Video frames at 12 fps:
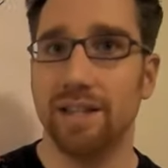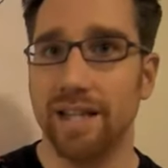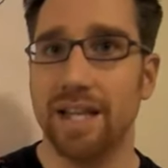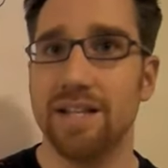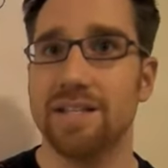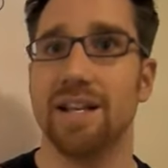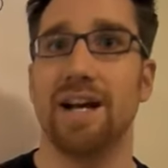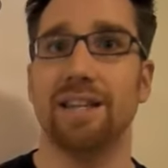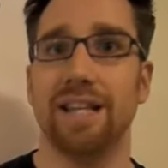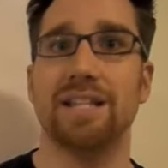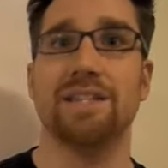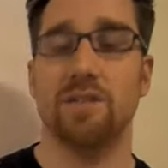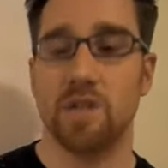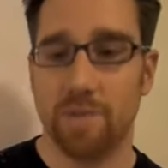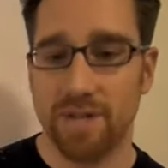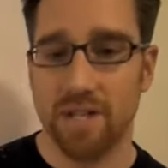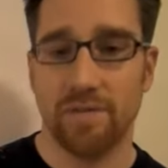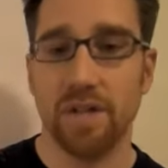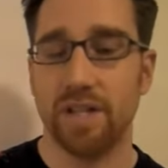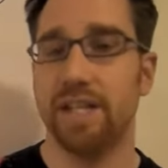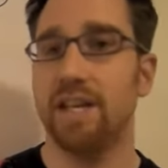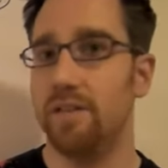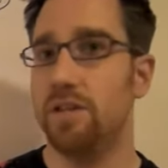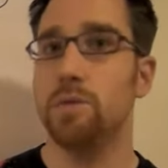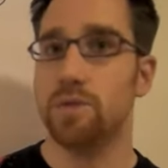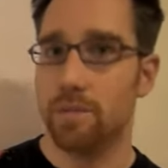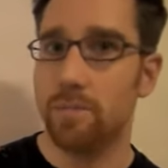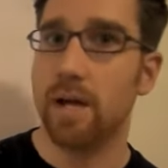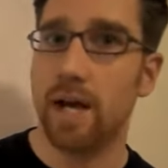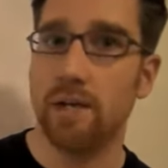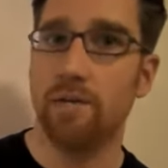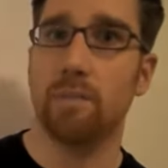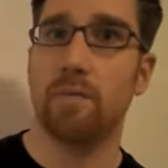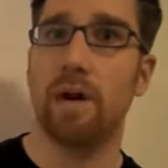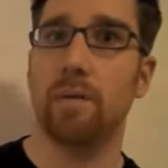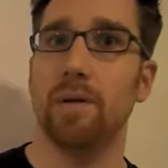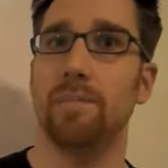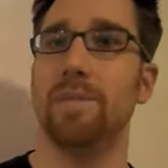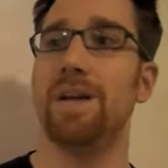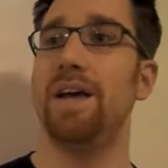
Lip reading: the links unless they're specifically giving you some kind of a problem."